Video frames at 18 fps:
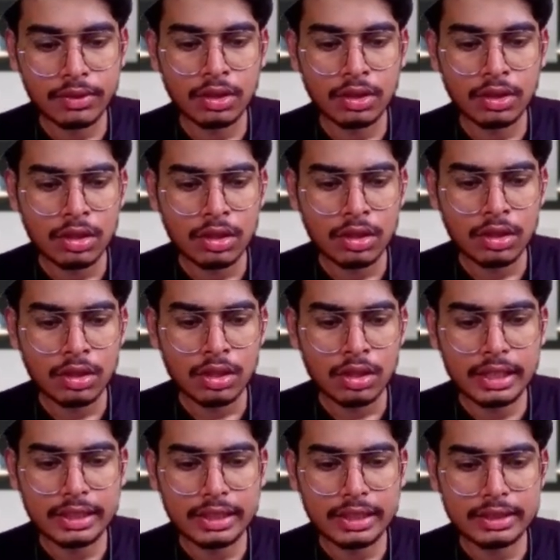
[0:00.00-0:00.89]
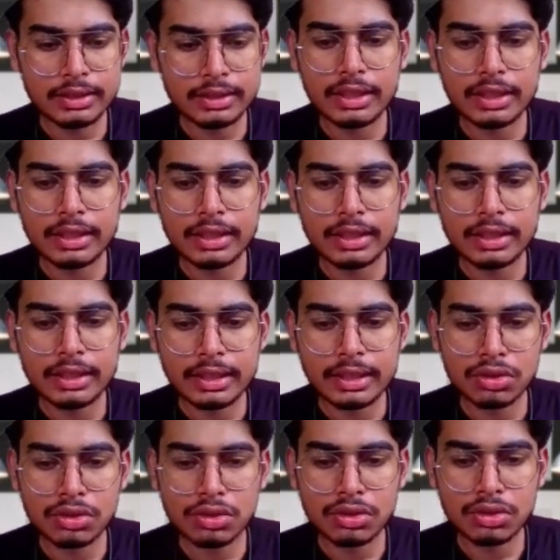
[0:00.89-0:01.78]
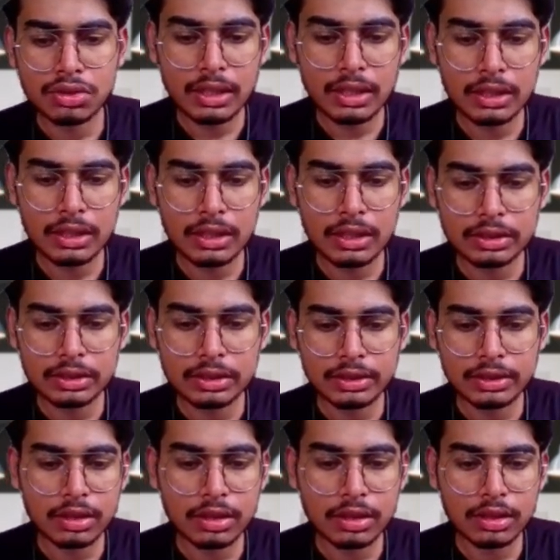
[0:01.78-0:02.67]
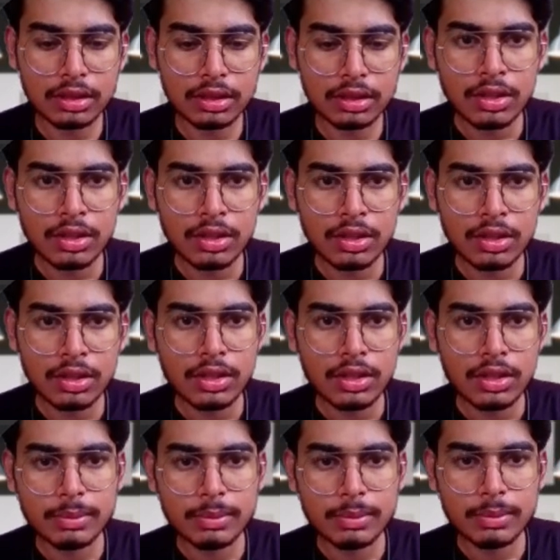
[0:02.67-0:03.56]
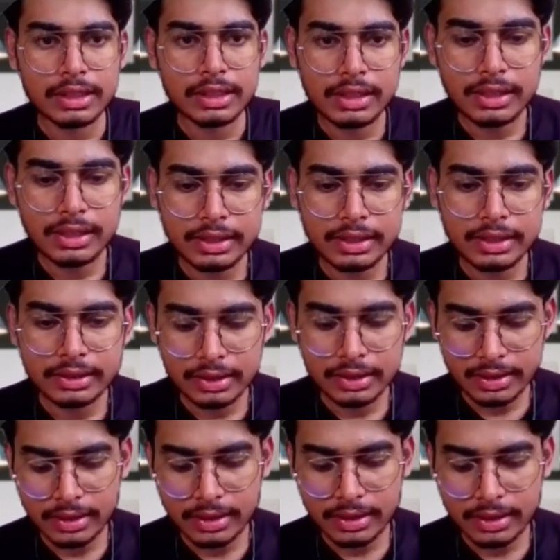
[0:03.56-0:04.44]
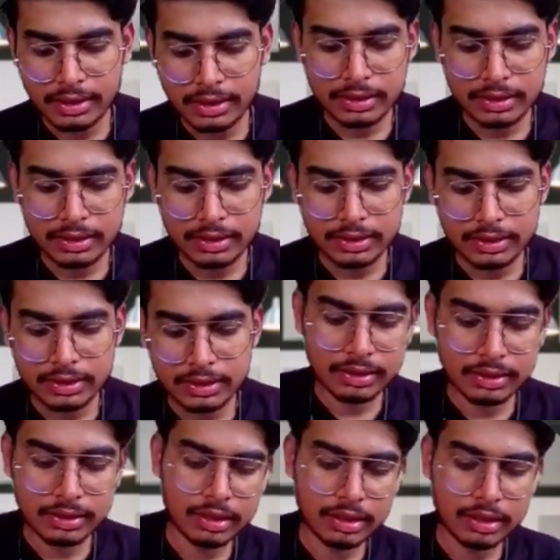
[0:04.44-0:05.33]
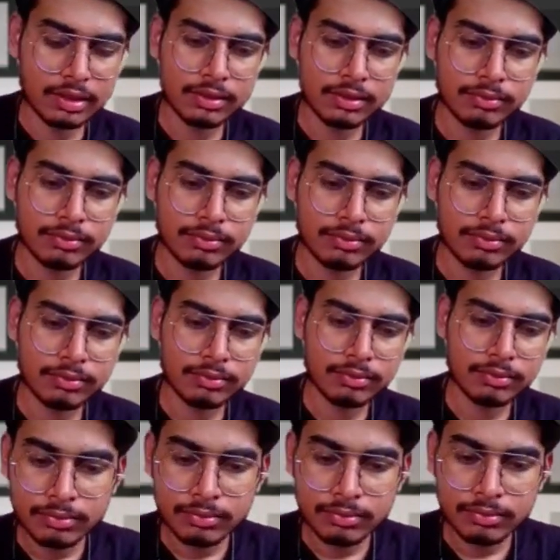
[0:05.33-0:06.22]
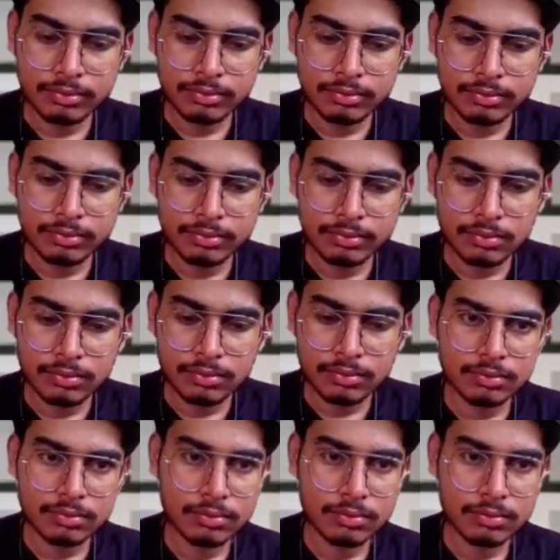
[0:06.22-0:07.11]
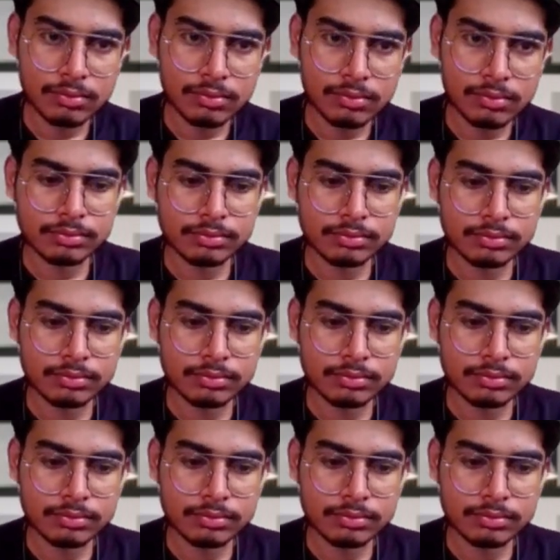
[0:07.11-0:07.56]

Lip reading: okay, and less than h dot length, it's basically lesser than the string's length,